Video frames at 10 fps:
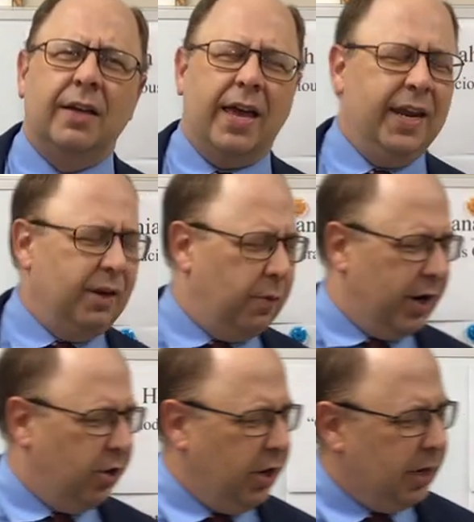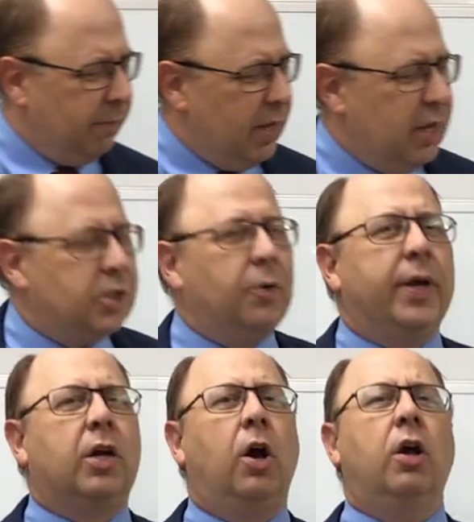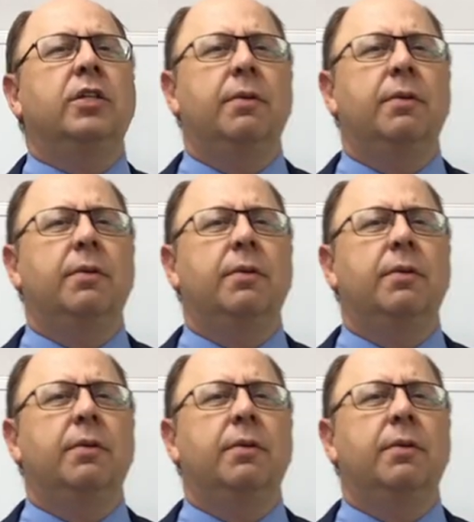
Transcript: And he didn't want to hurt them, so he calls